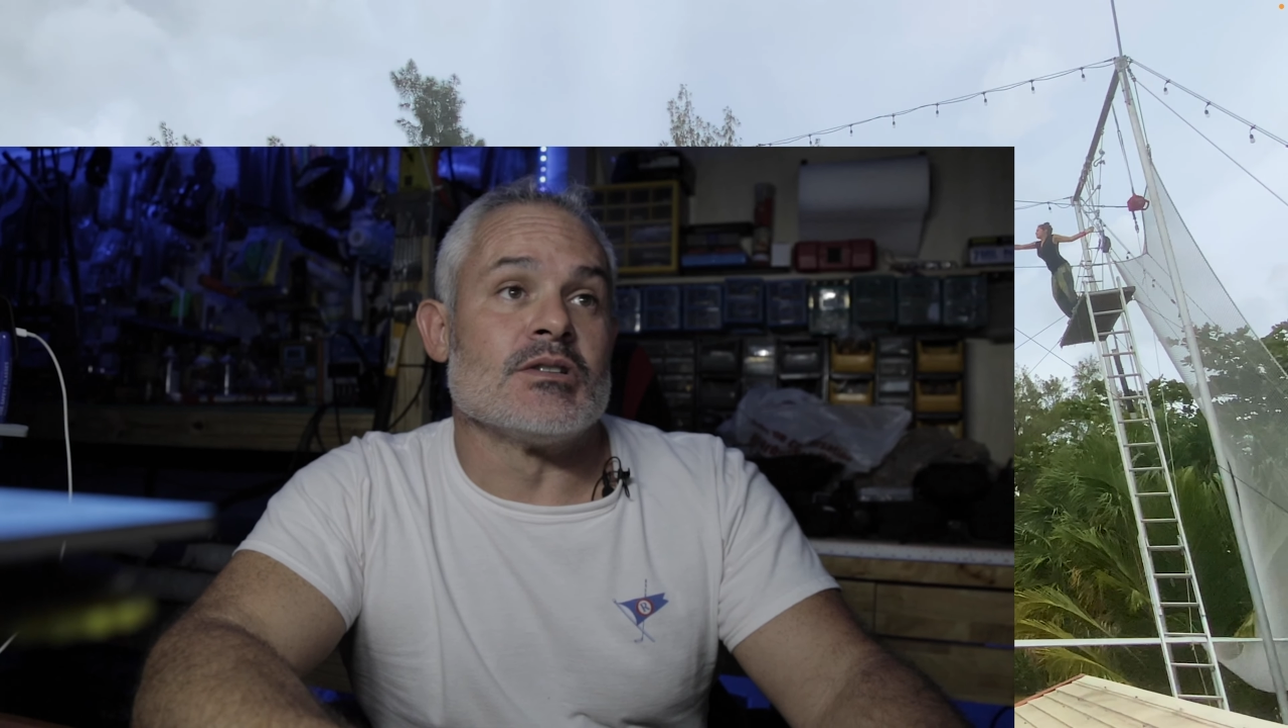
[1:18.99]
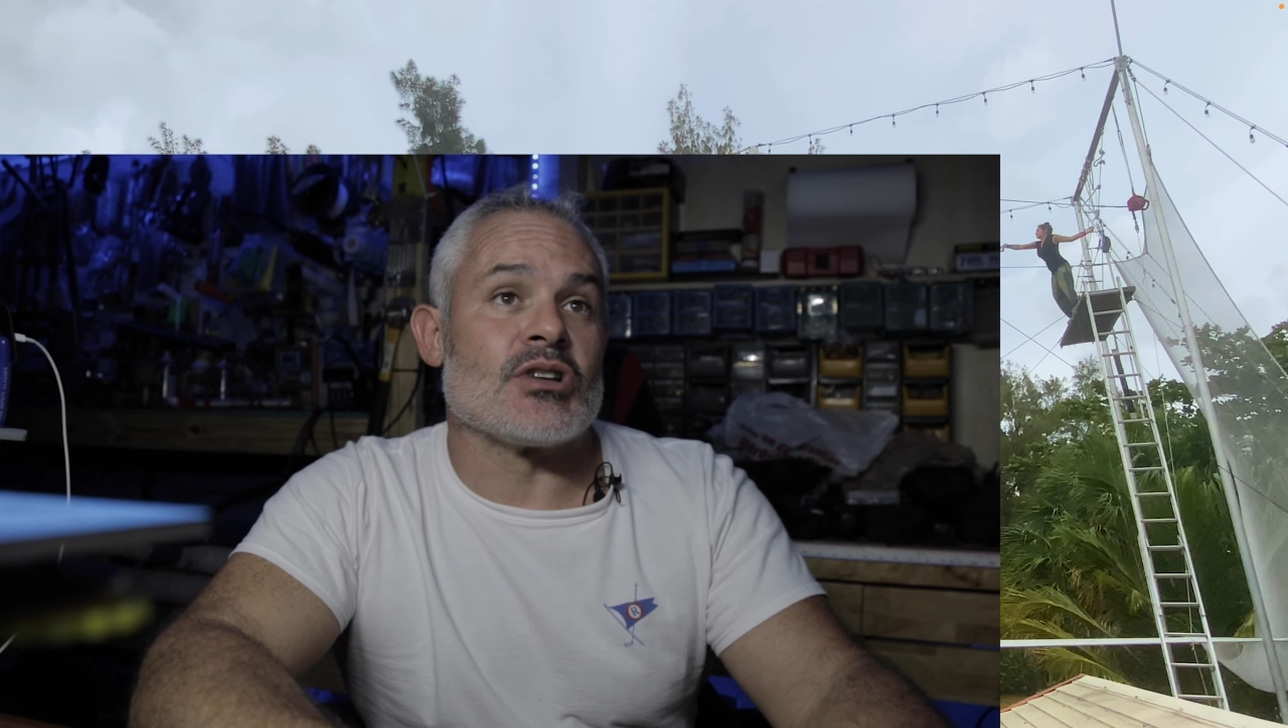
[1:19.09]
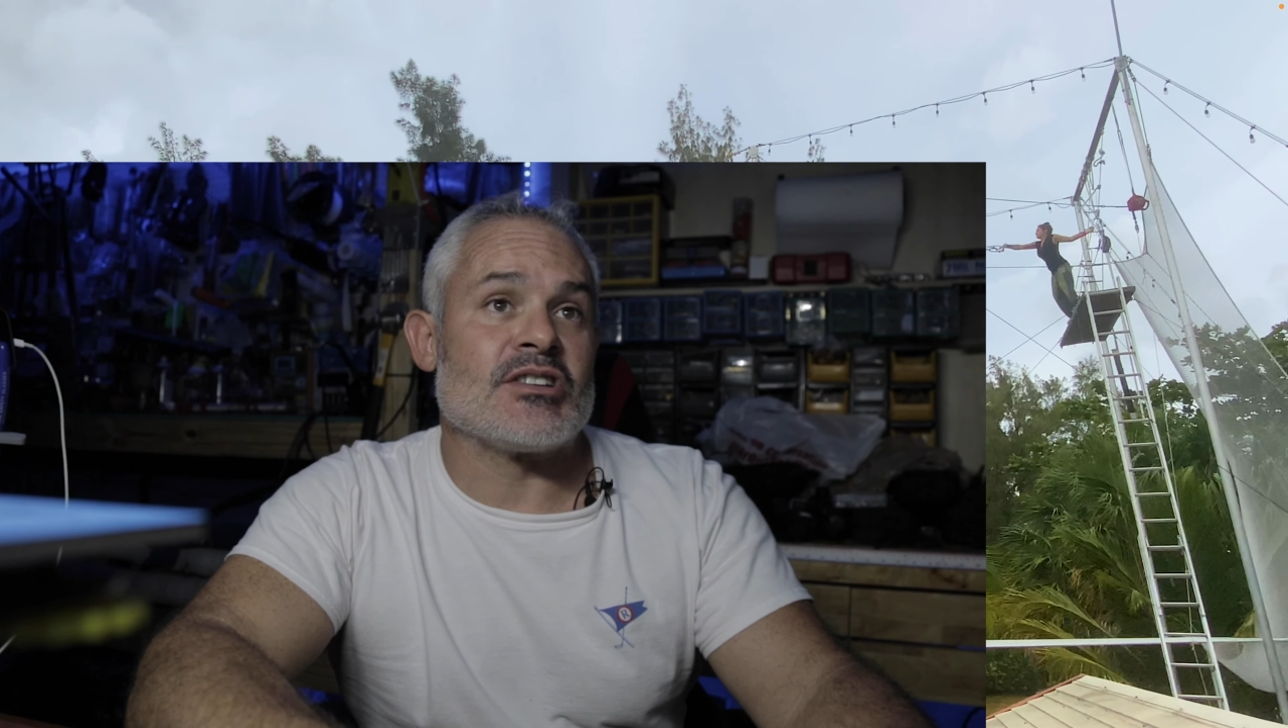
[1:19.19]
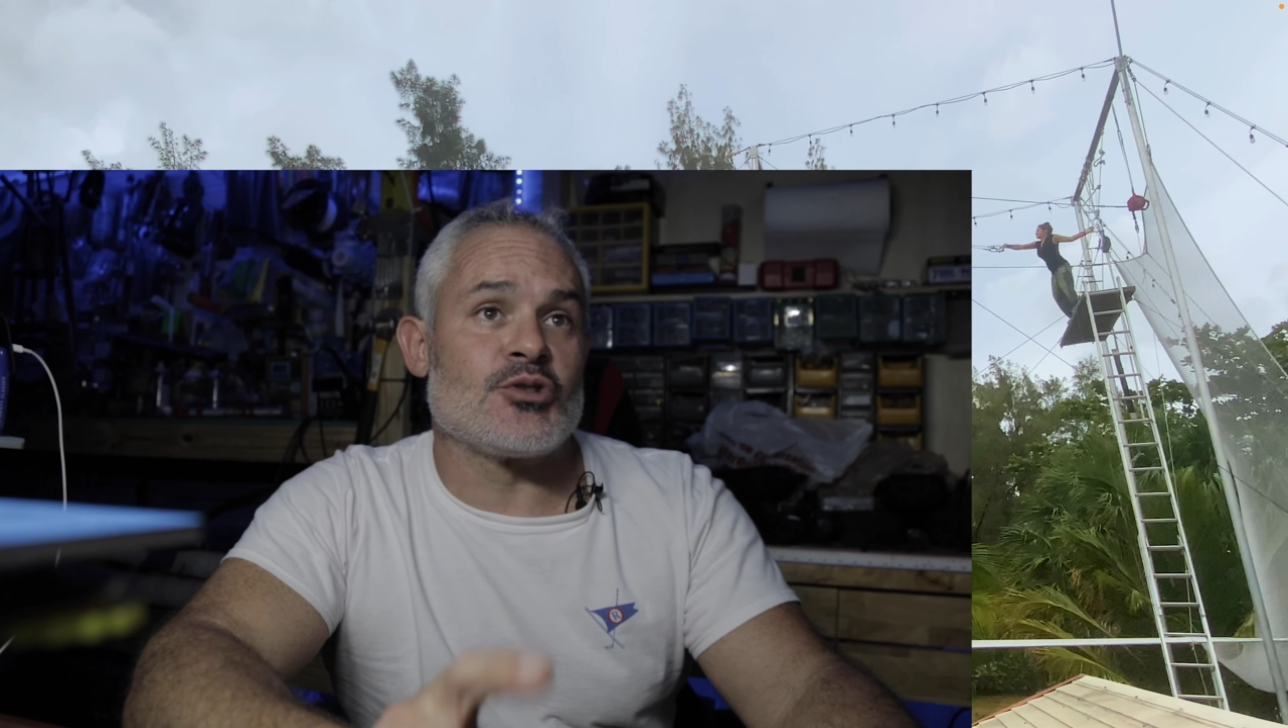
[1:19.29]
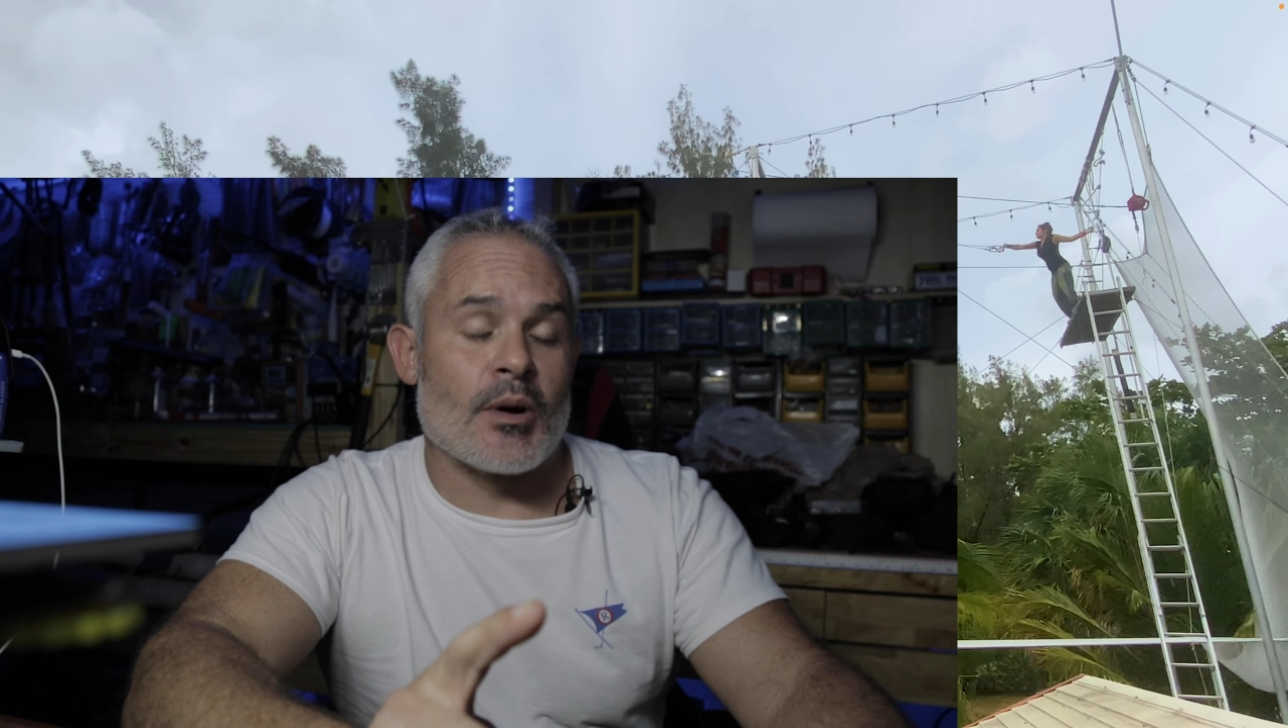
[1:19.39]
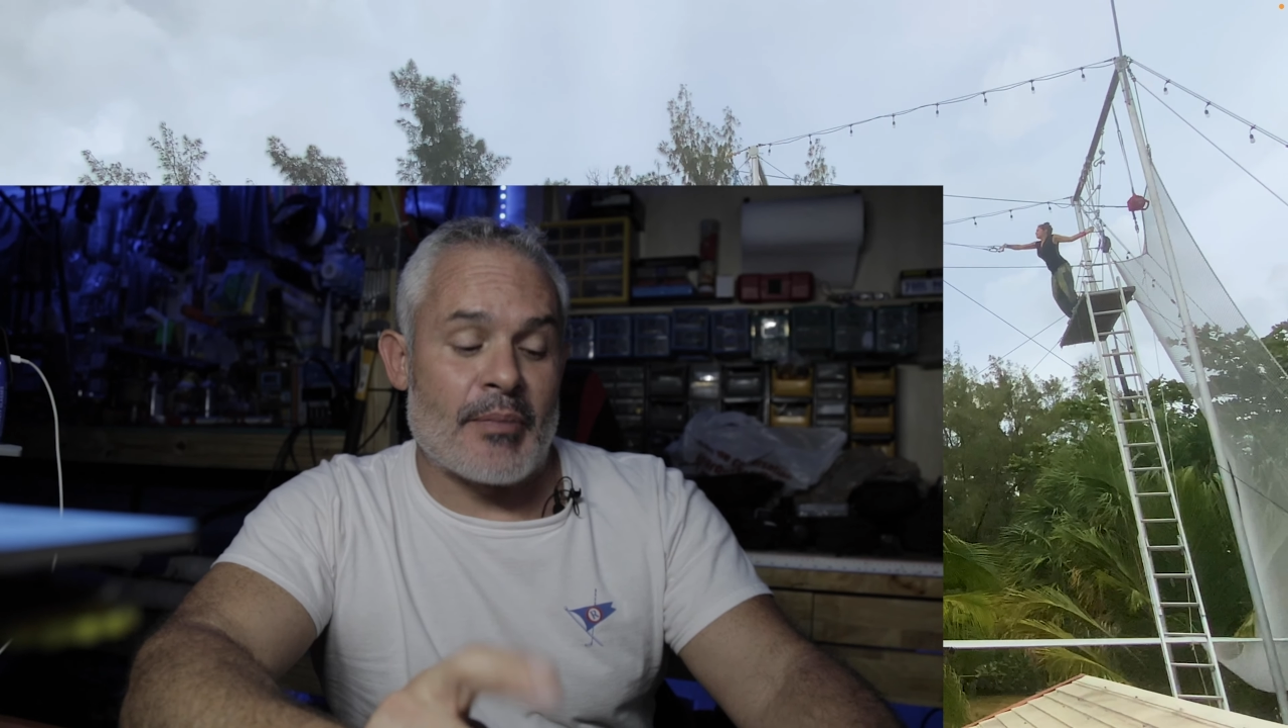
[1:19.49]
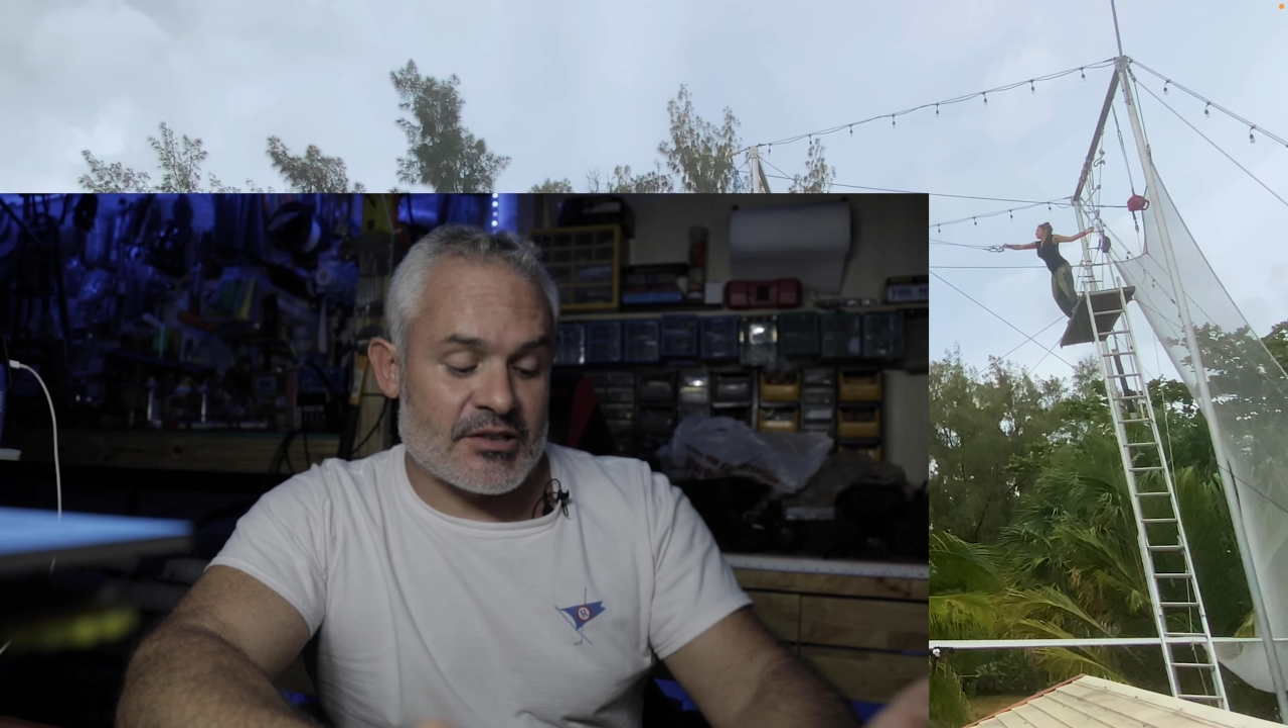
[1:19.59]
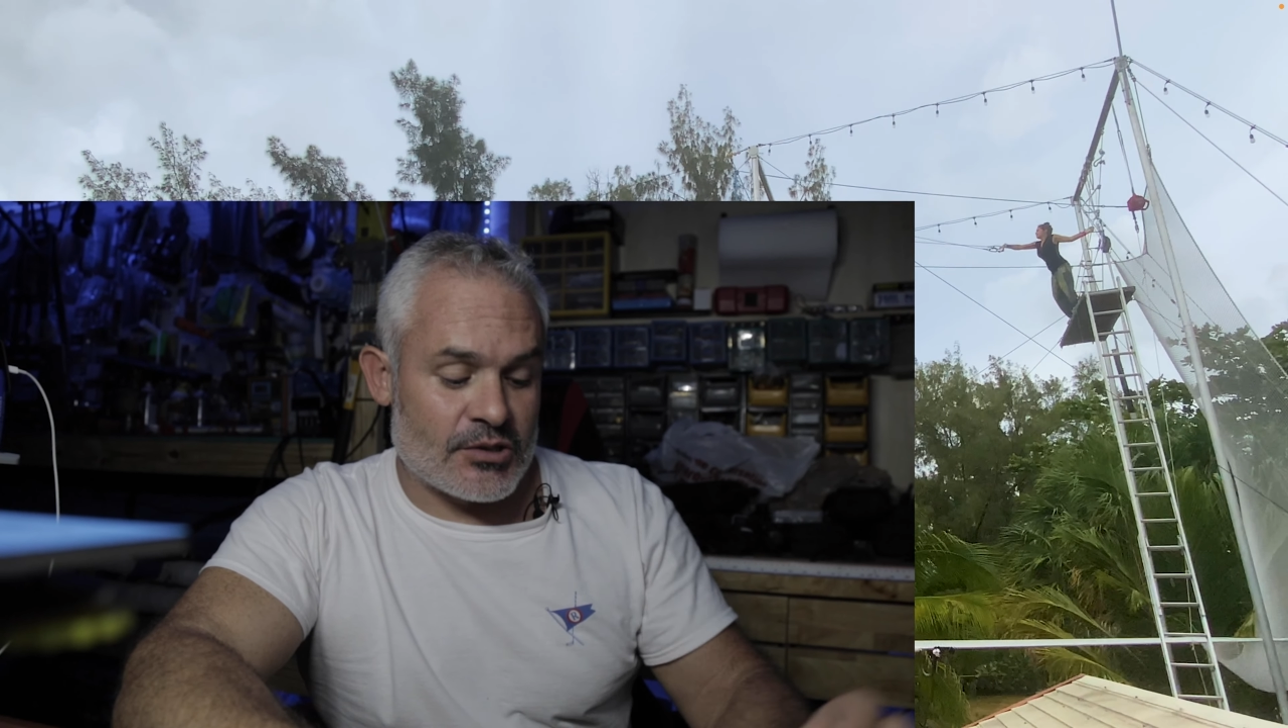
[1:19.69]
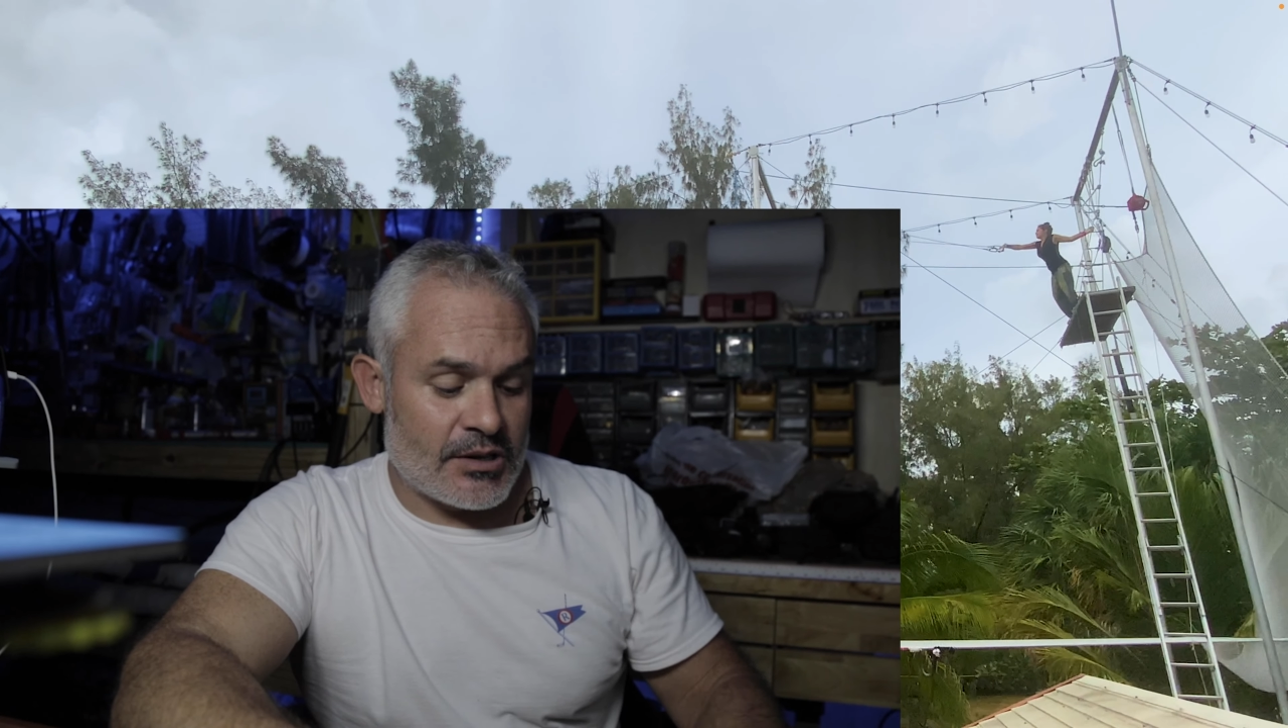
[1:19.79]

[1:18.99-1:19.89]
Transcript: So let's do our best.